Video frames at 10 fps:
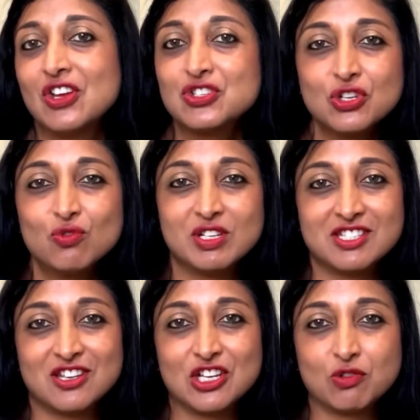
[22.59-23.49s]
2
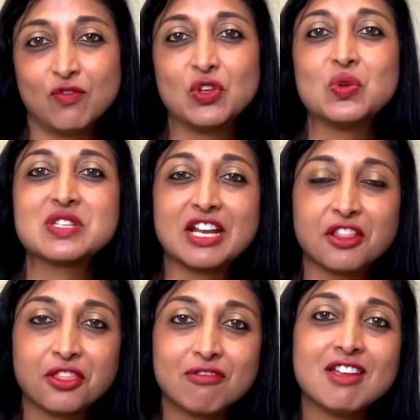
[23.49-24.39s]
research reviews and
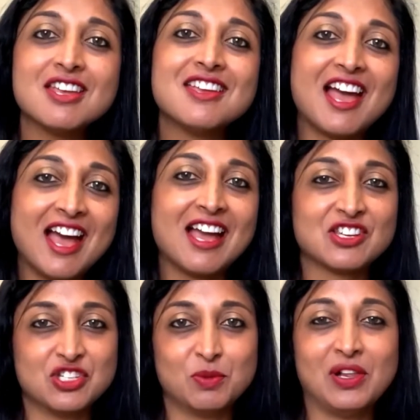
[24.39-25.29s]
3
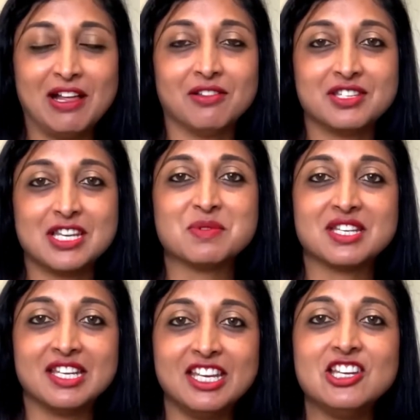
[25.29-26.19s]
actionable health tips in
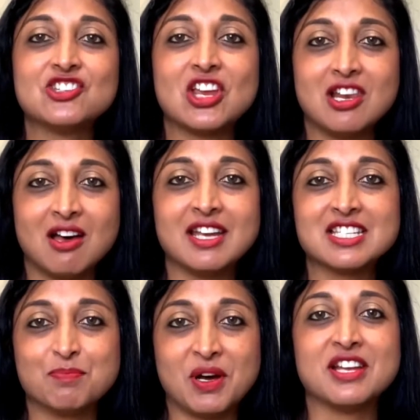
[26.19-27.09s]
each
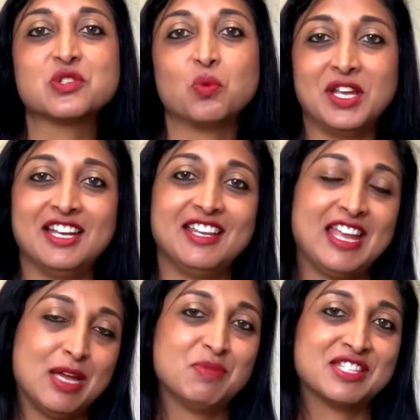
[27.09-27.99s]
Light Bite weekly
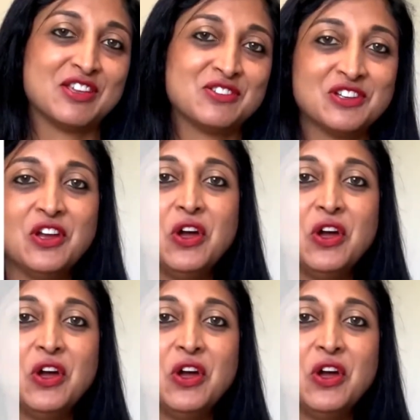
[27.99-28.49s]
episode,